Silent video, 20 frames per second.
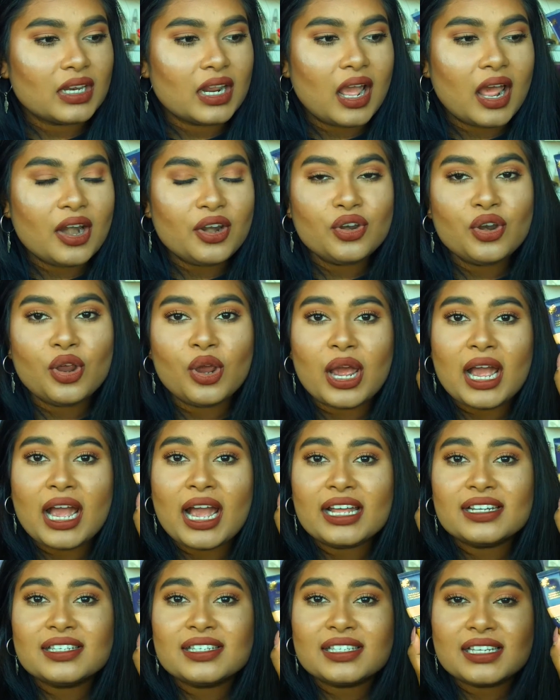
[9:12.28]
I don't know, I
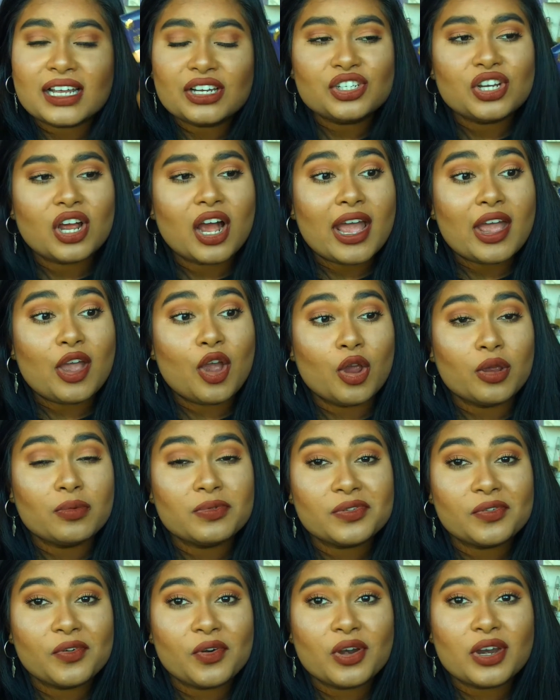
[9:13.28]
had such high
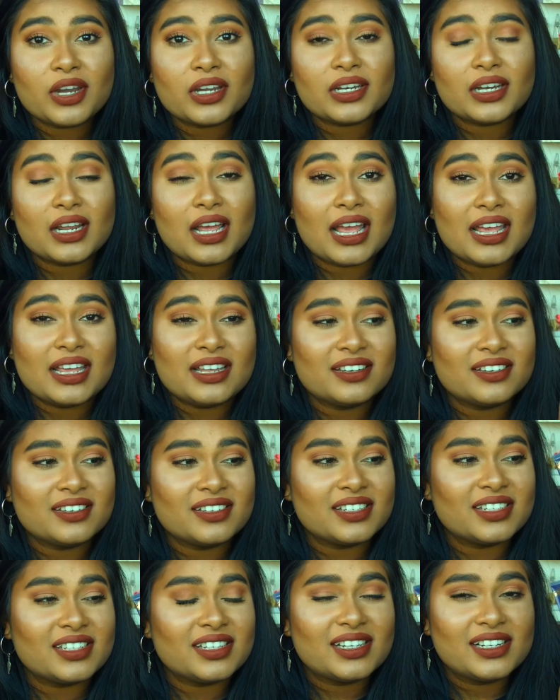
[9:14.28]
hopes for it,
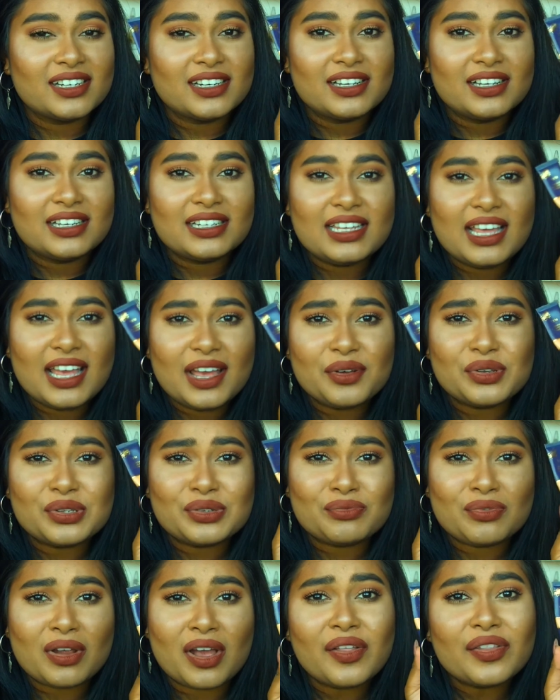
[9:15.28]
and yeah, it was
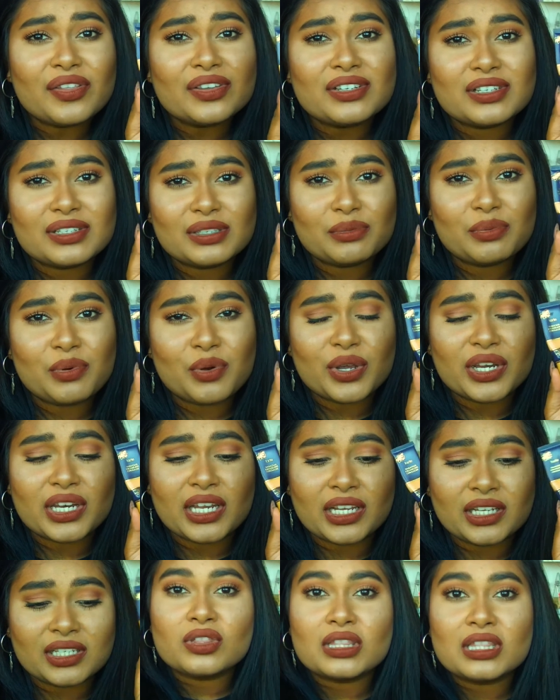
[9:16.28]
rather
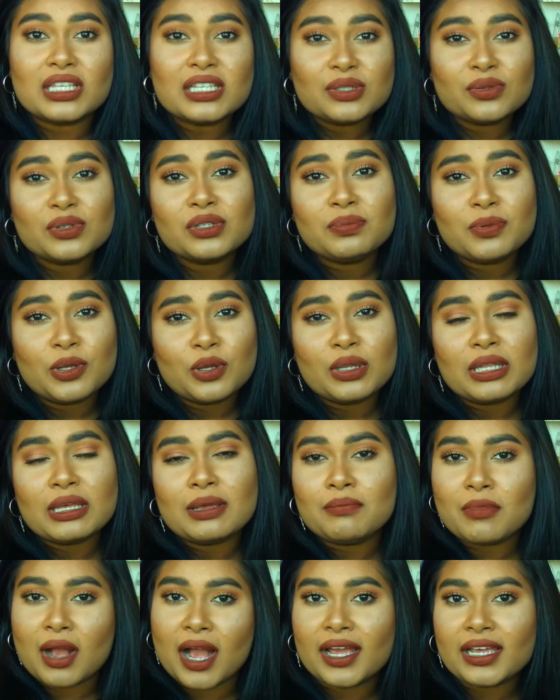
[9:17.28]
disappointing. This was purely
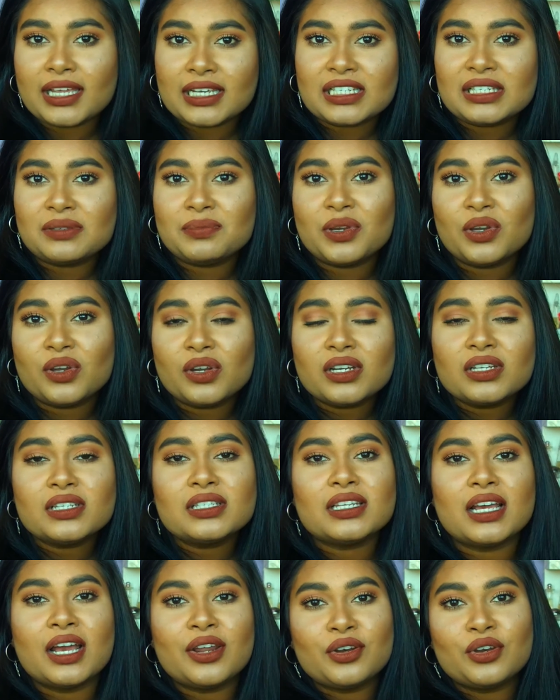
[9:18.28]
my
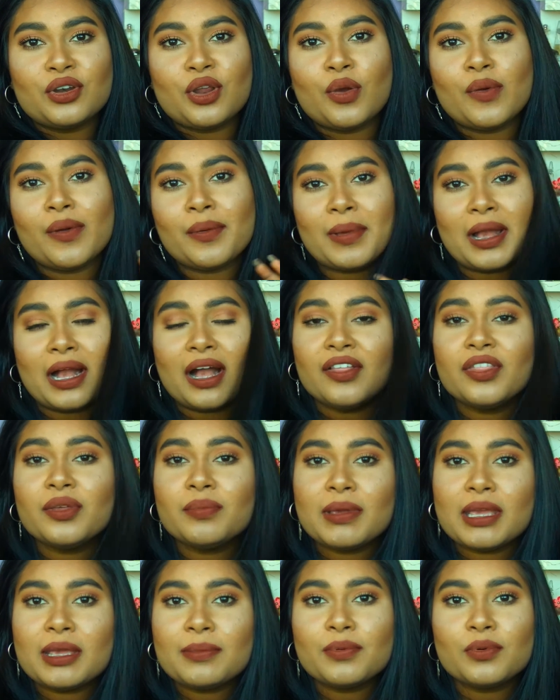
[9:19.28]
experience. I don't know about other
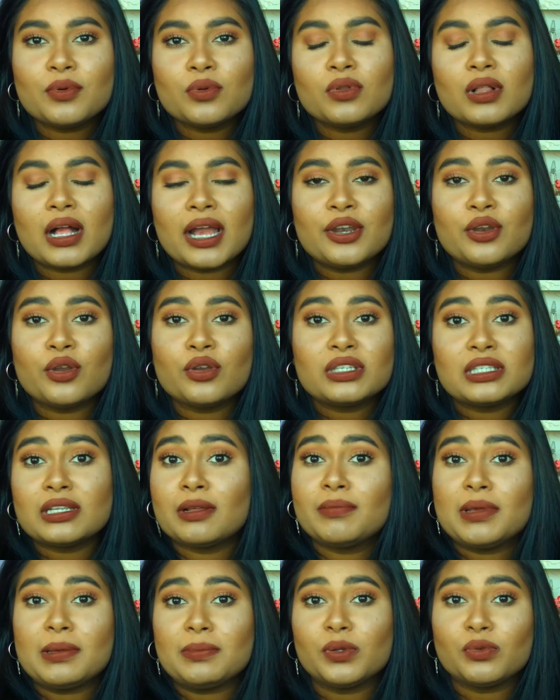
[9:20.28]
people. I know
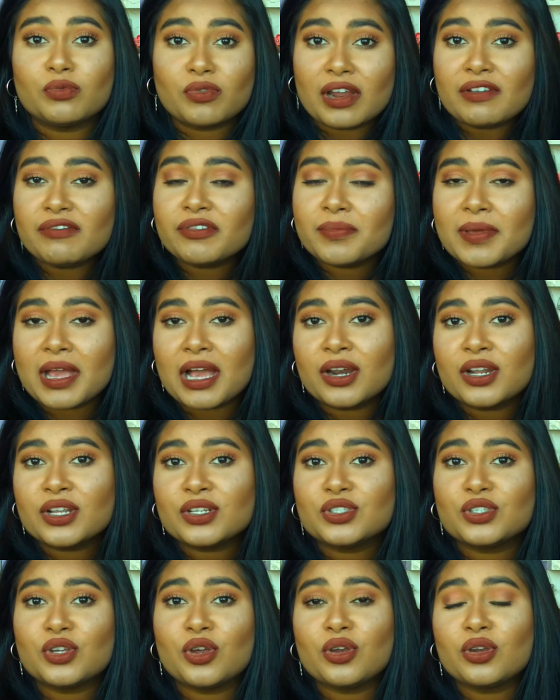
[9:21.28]
some people rave about it,
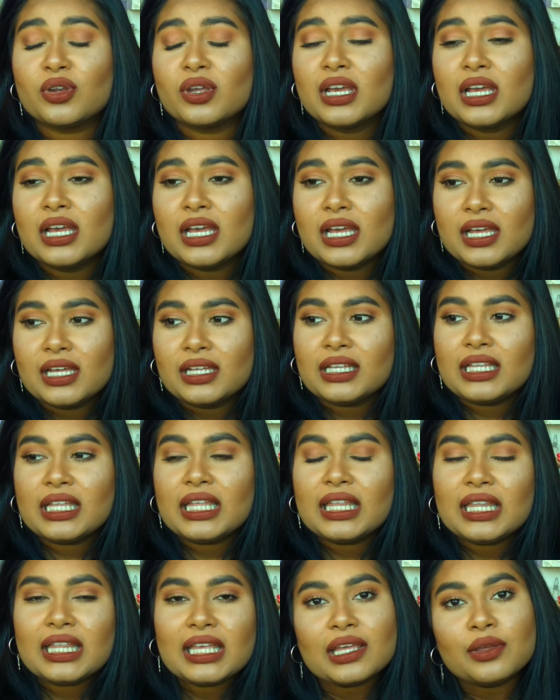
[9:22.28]
so
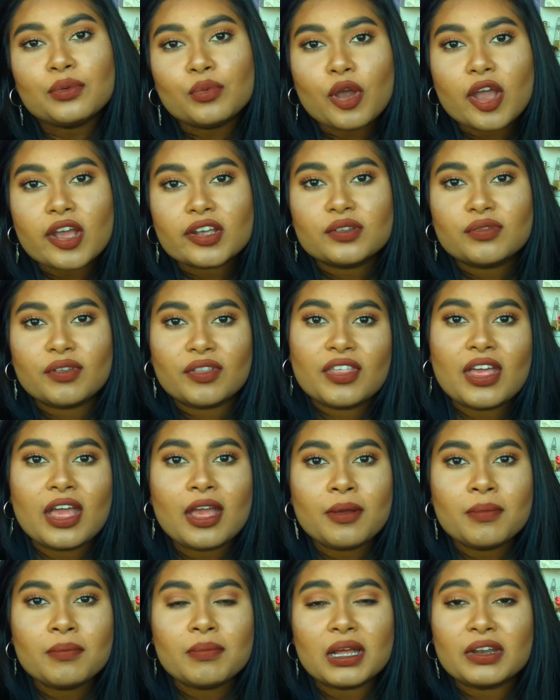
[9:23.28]
clearly it works for
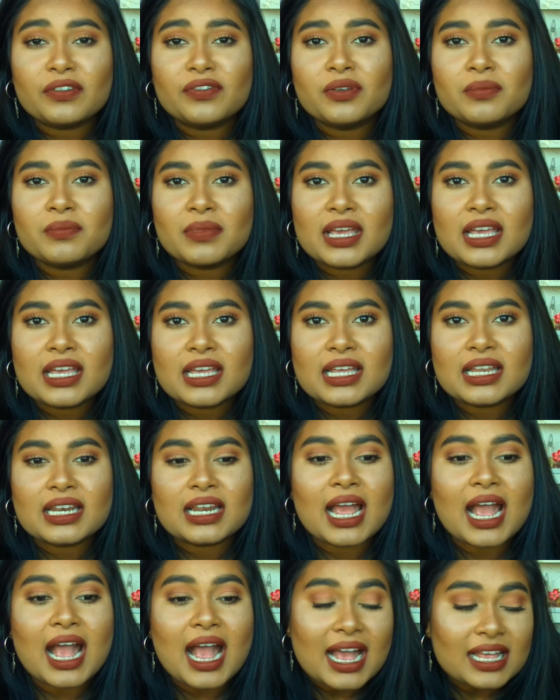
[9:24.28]
them, but for me it
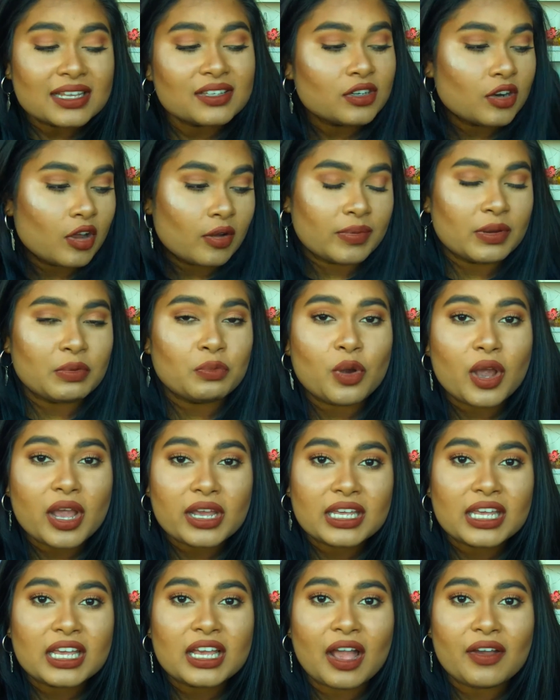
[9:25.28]
has not been
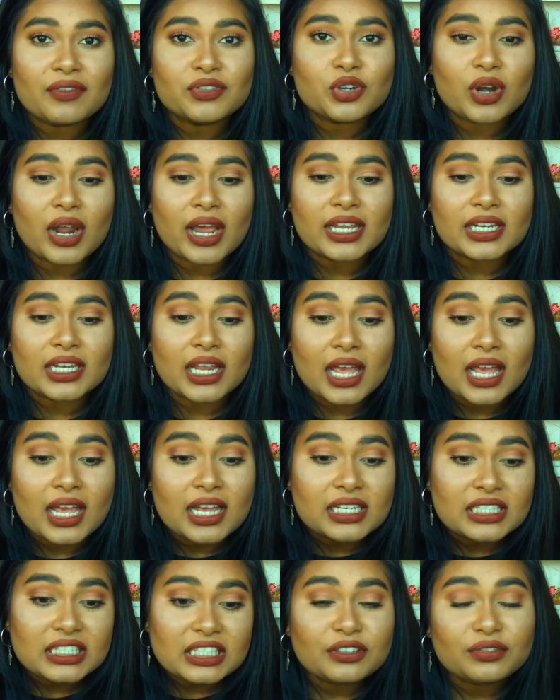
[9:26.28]
working. I've tried
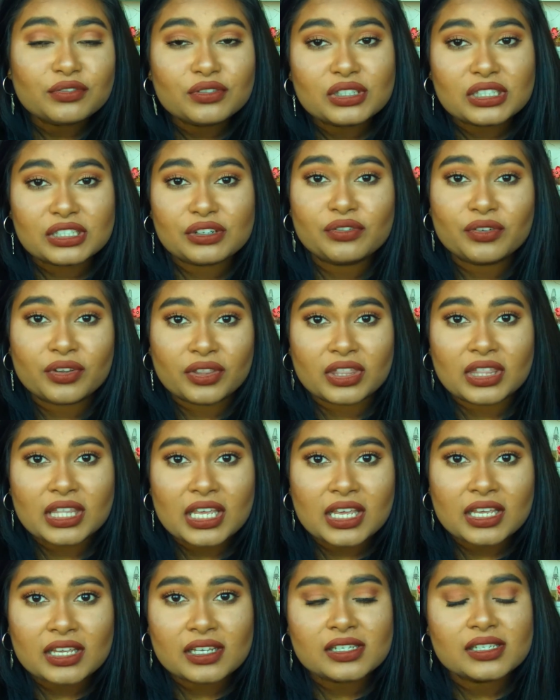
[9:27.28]
different
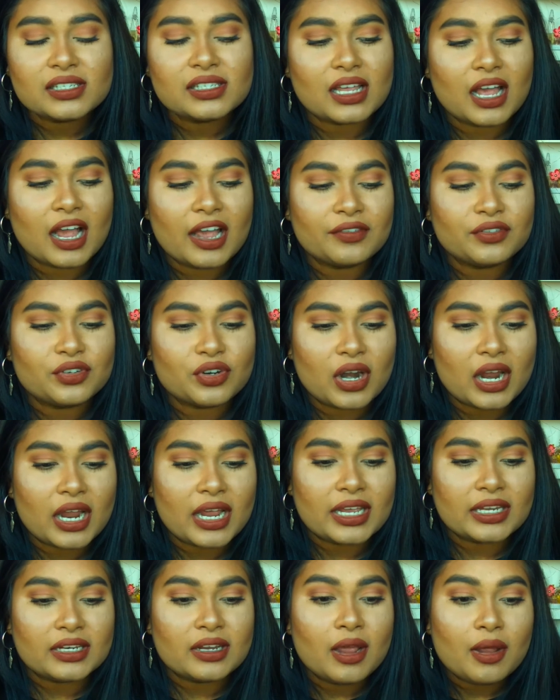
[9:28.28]
things. I've
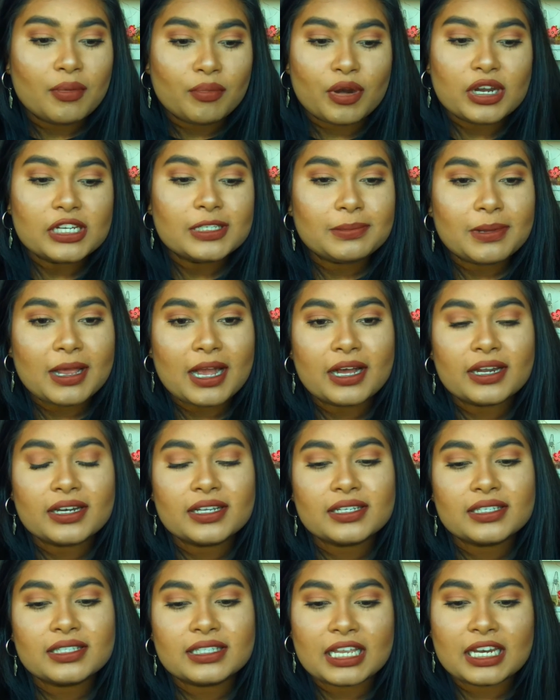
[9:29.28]
tried pressed
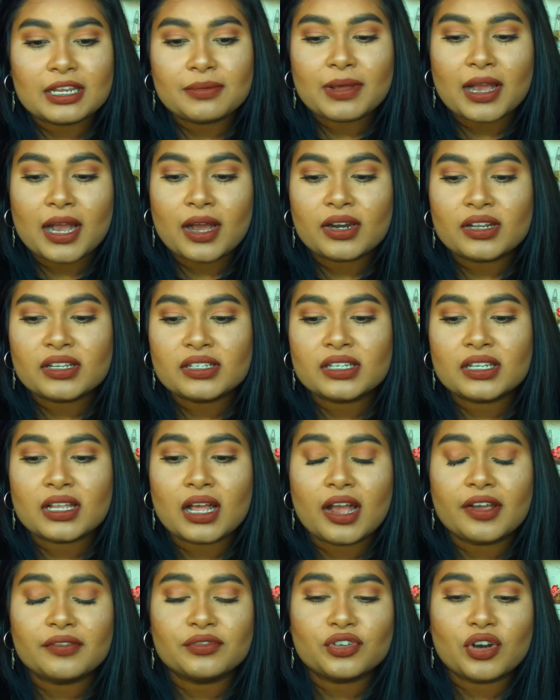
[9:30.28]
powders, setting powders,
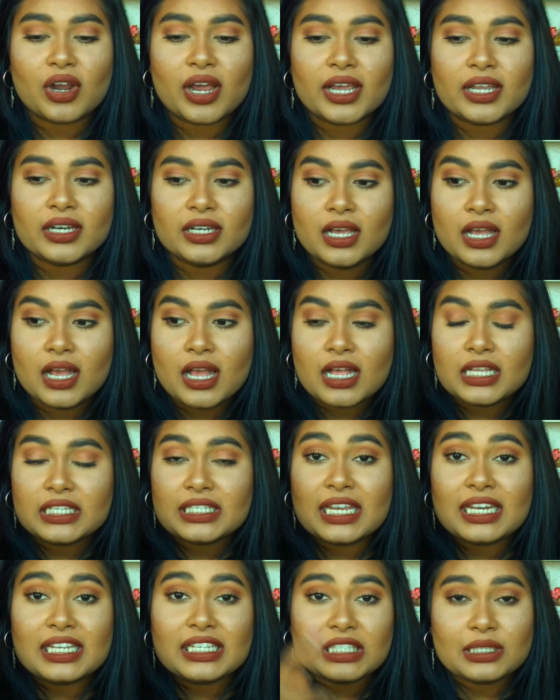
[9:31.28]
I've tried
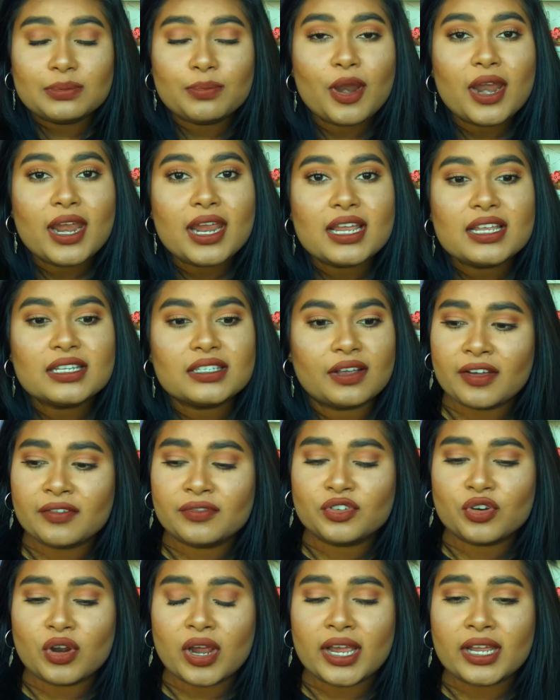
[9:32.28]
setting sprays, I've
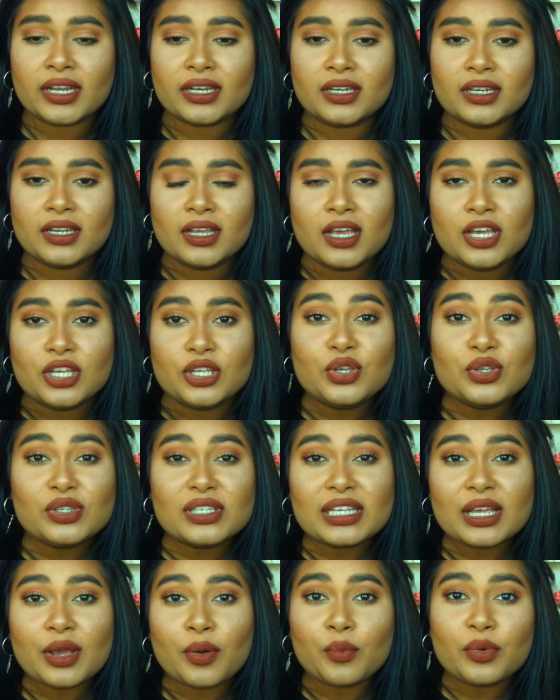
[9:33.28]
tried
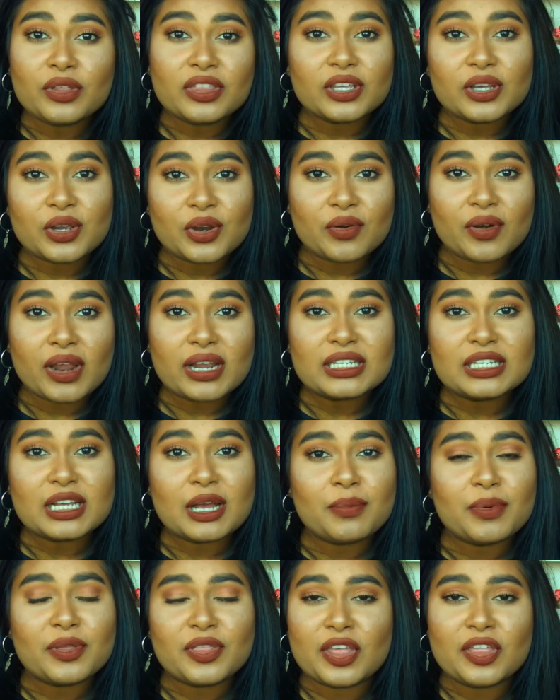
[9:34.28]
using it with a corrector,
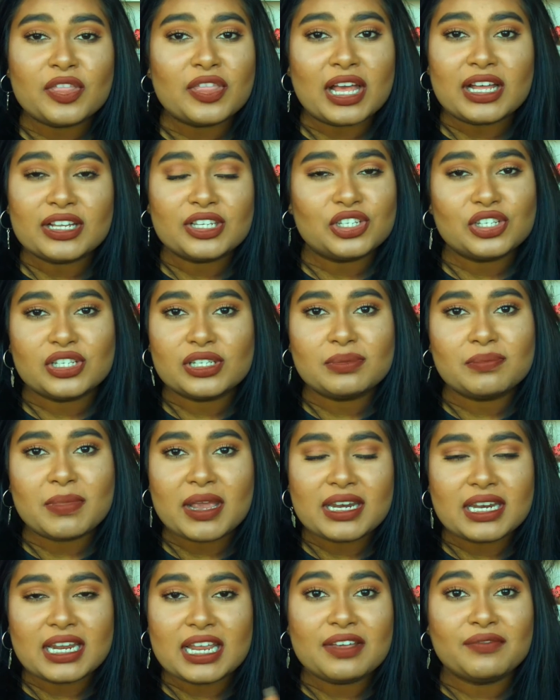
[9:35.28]
but then that's just
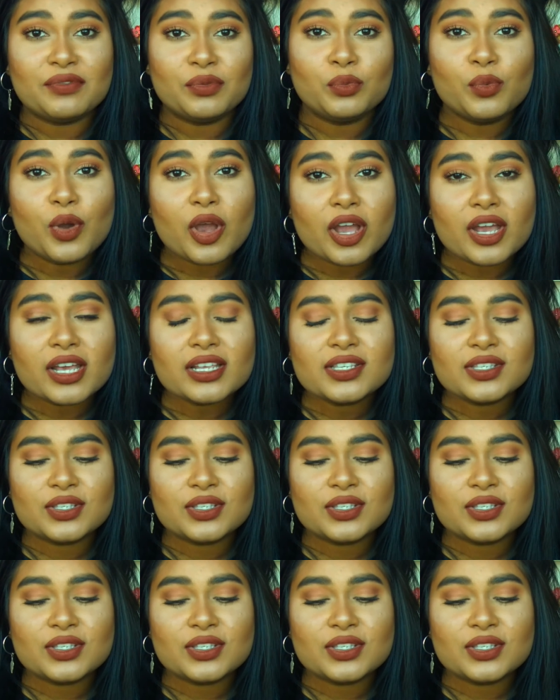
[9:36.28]
made it even worse.